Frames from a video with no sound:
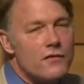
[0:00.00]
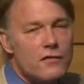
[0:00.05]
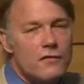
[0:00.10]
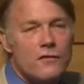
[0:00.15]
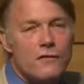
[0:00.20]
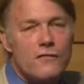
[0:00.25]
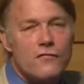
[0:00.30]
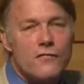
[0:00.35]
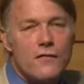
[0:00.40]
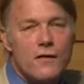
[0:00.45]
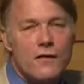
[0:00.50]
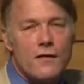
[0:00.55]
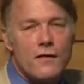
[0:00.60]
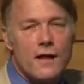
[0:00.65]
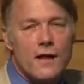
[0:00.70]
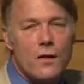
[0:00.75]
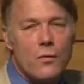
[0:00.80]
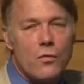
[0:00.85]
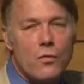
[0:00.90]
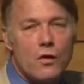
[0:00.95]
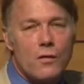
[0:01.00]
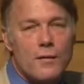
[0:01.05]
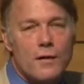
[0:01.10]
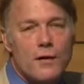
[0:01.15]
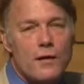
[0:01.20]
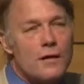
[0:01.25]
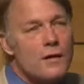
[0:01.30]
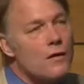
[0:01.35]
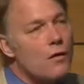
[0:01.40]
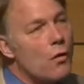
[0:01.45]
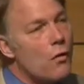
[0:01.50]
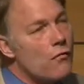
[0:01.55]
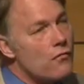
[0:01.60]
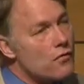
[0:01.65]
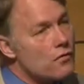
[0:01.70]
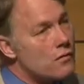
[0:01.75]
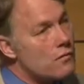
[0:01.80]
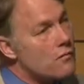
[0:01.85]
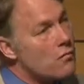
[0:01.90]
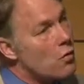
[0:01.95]
degrees Fahrenheit warming over
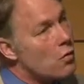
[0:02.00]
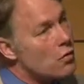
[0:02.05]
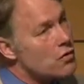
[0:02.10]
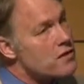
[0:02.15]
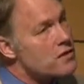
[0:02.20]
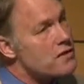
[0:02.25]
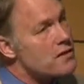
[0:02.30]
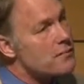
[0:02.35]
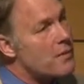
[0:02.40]
the course of the